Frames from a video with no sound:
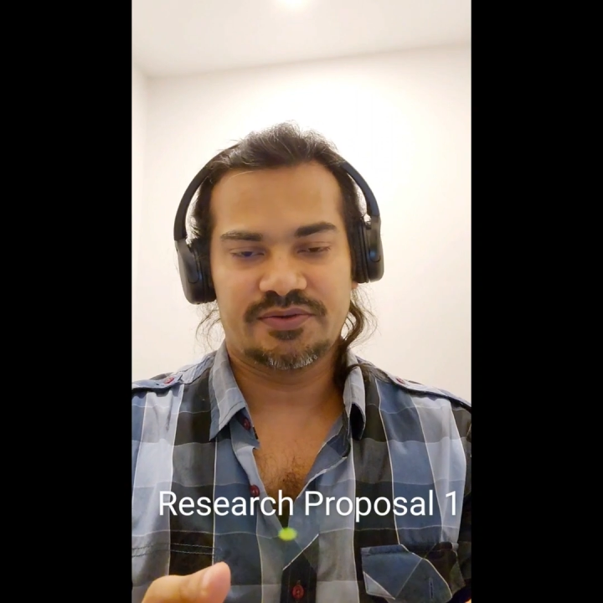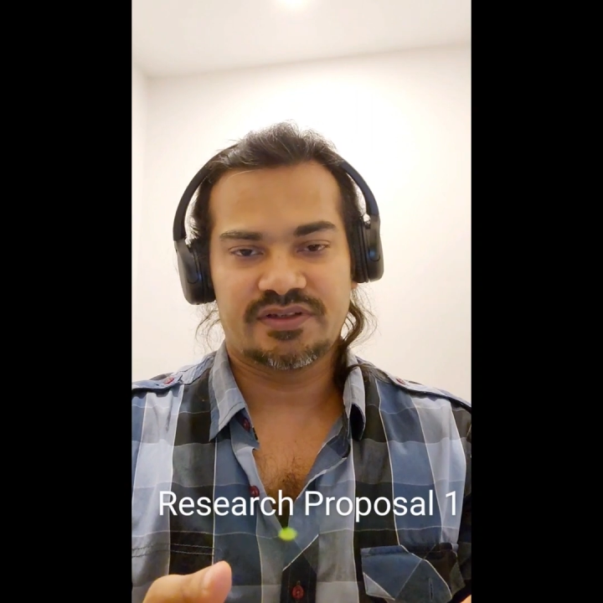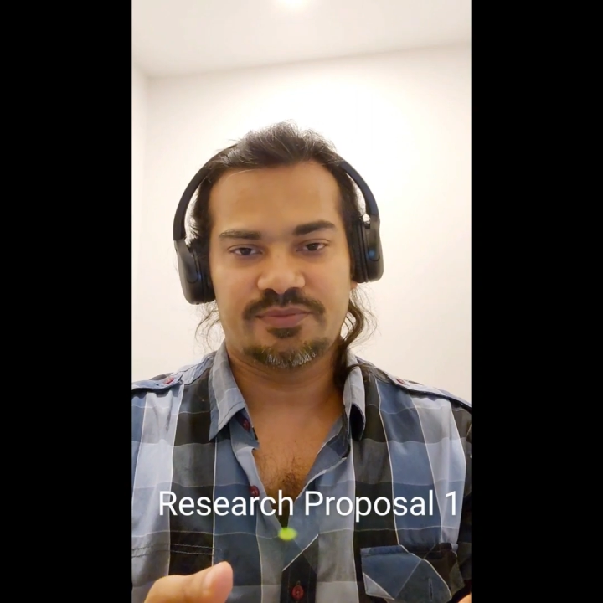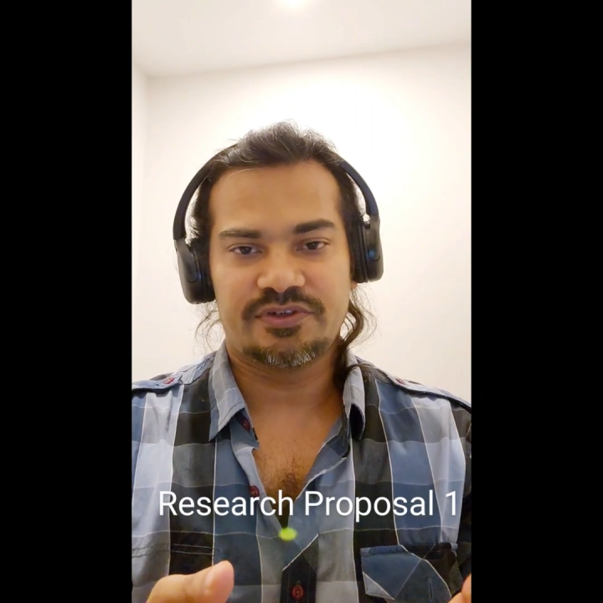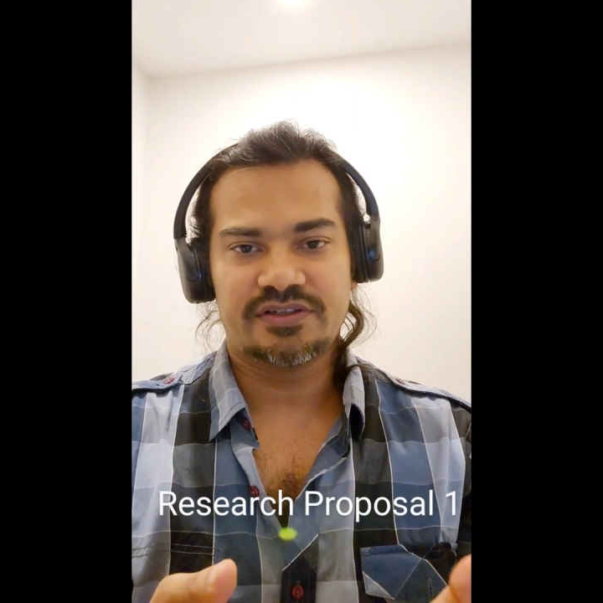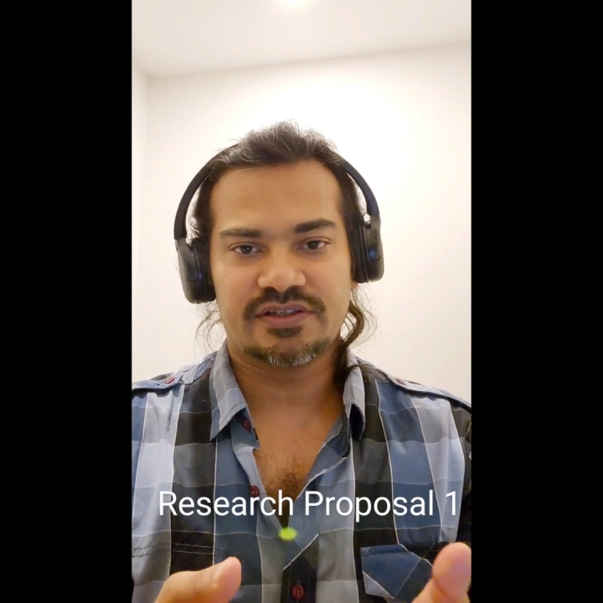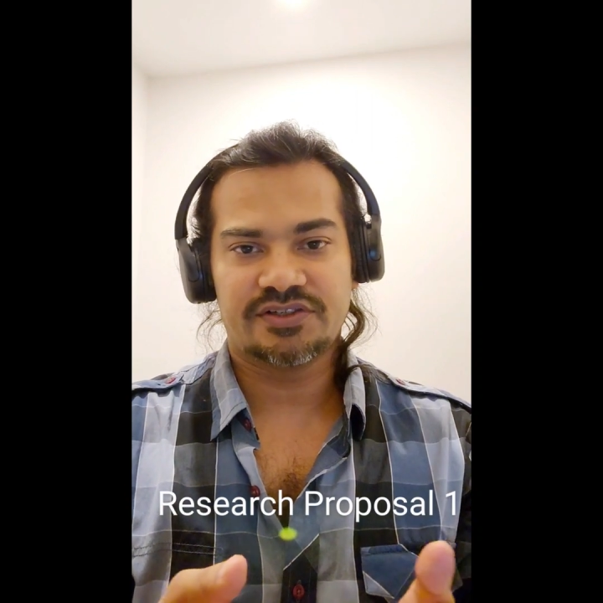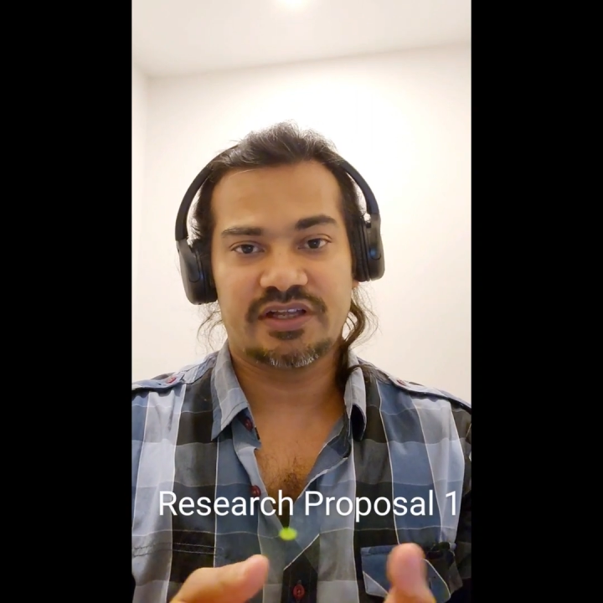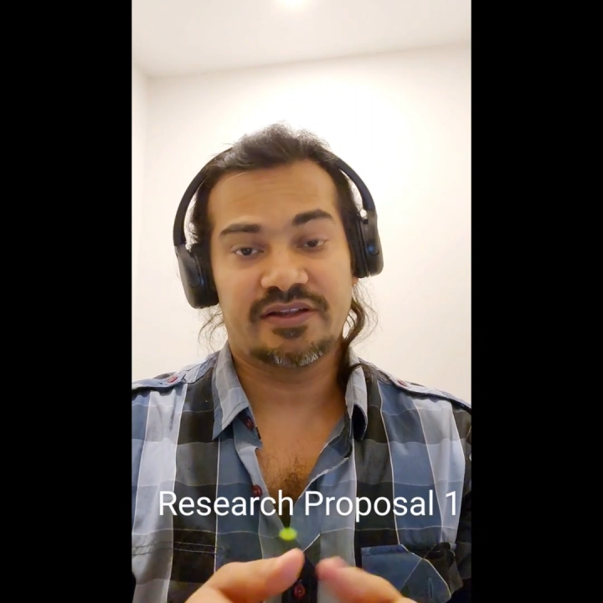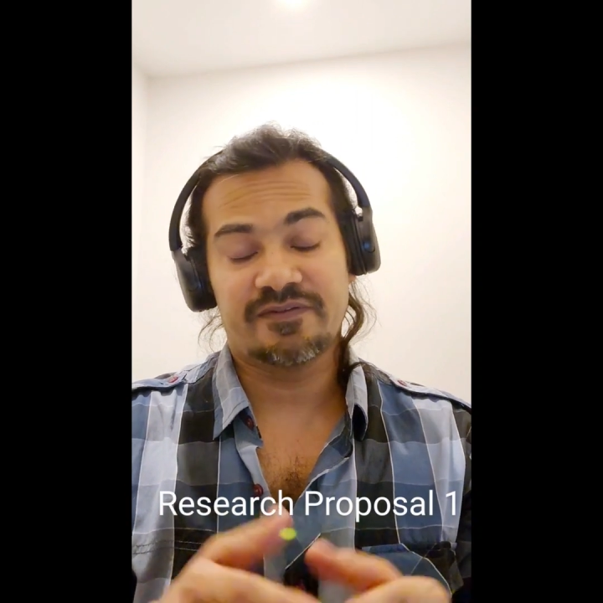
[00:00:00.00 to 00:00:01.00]
some
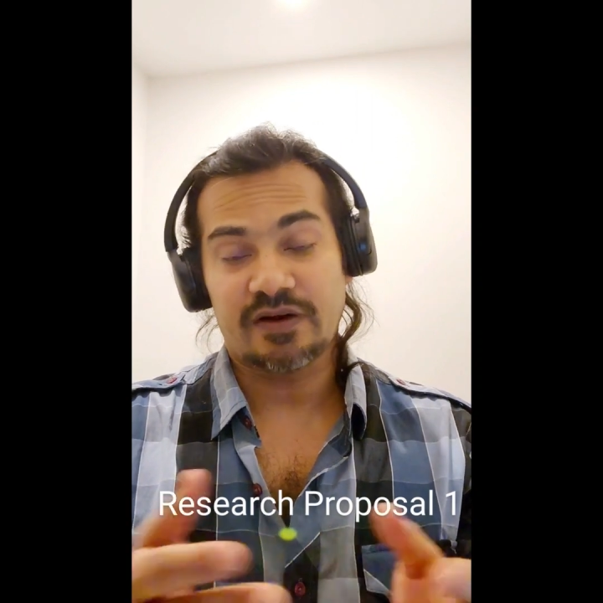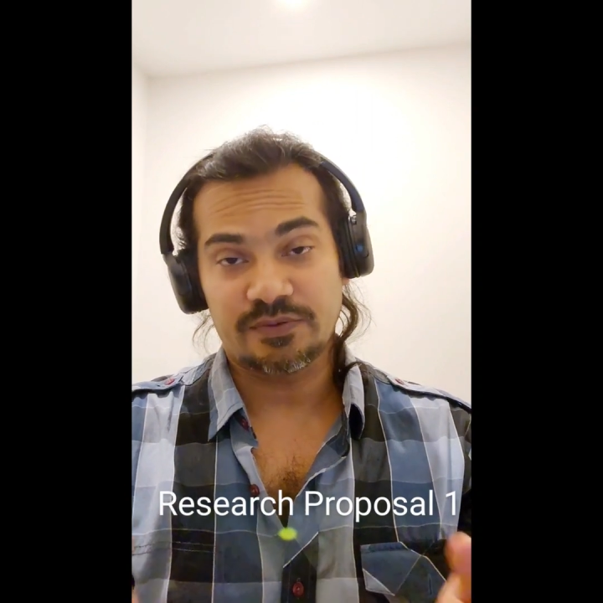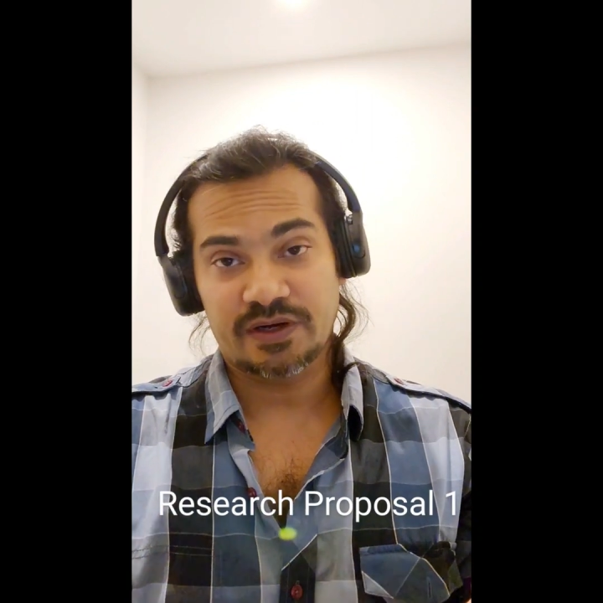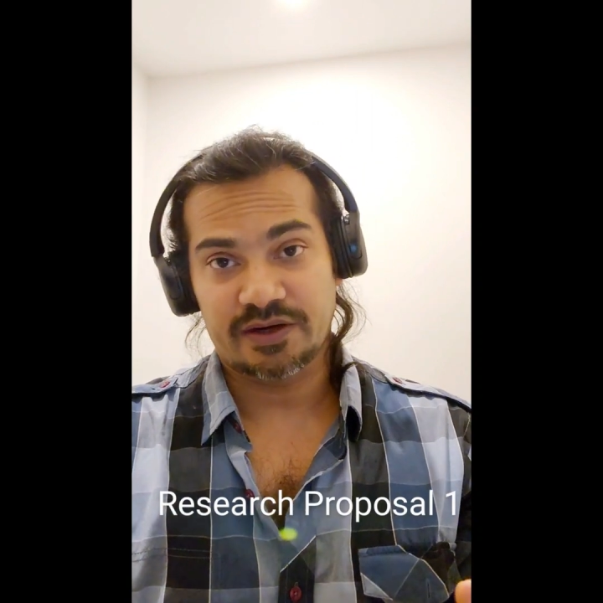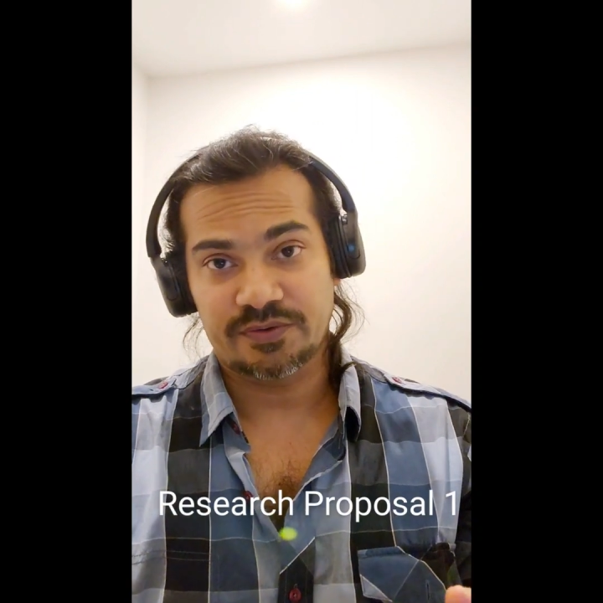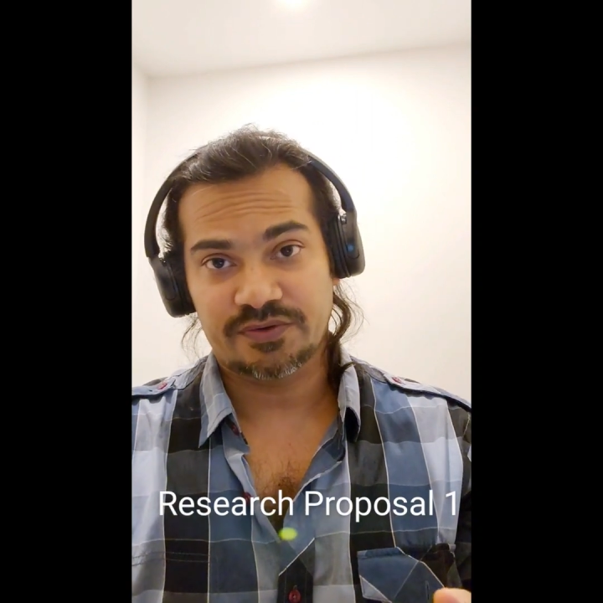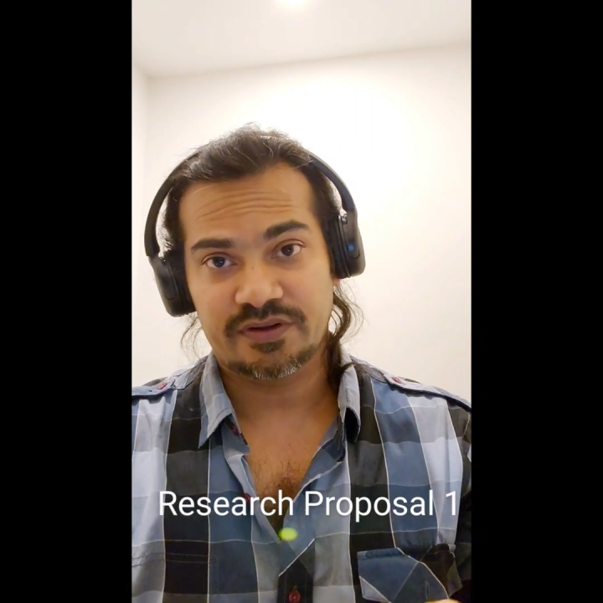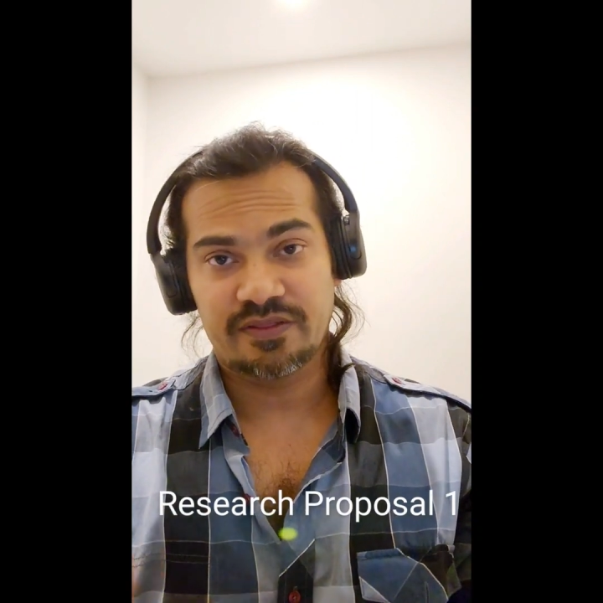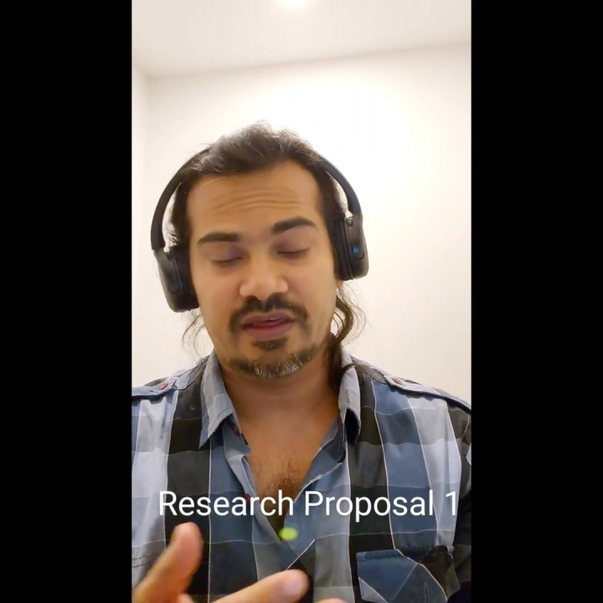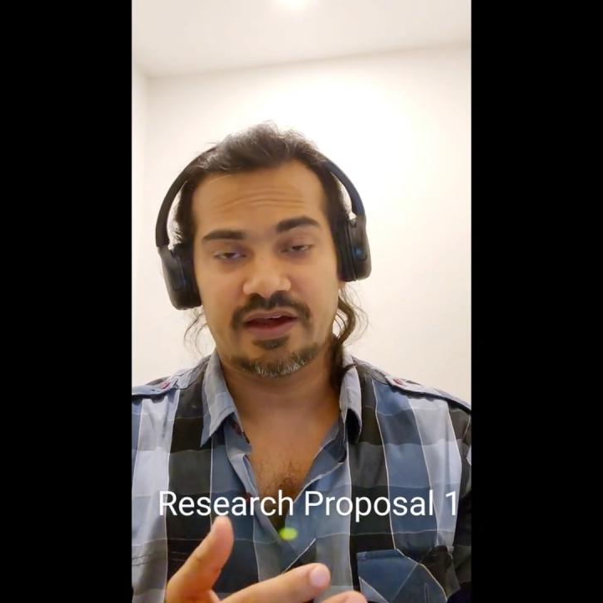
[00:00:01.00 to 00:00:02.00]
research, and they found out
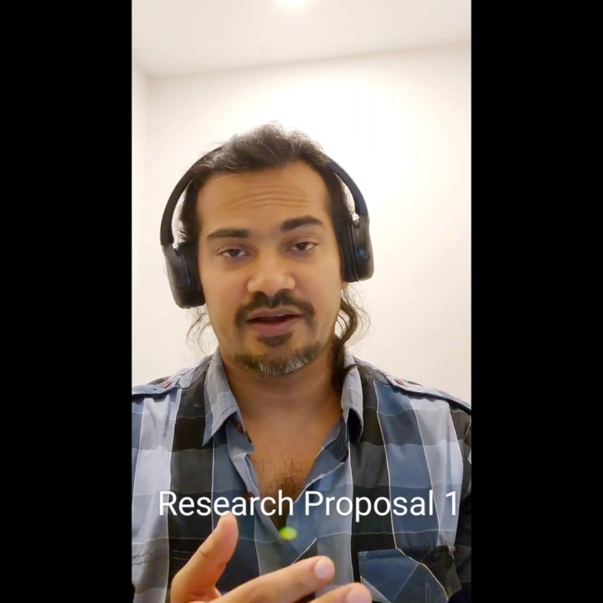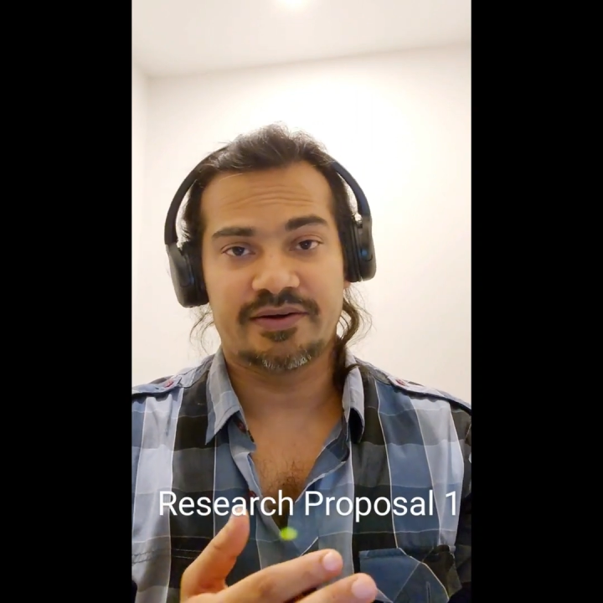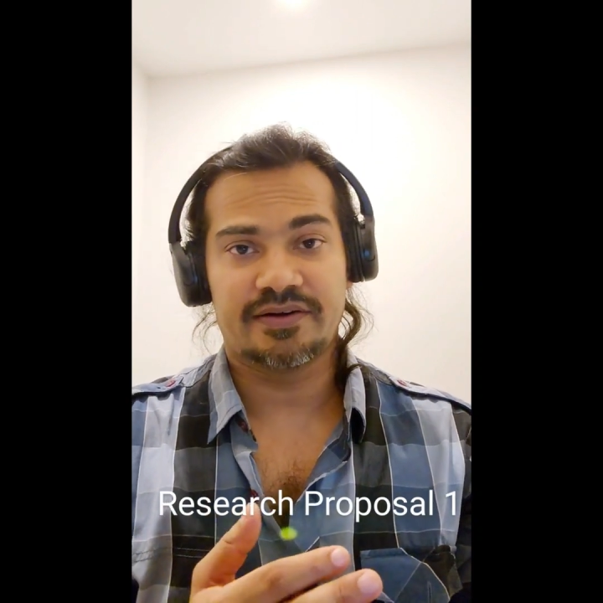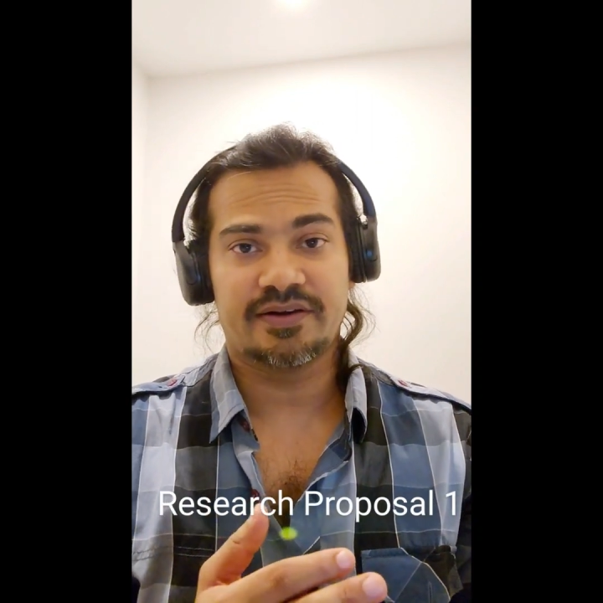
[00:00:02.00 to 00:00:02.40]
that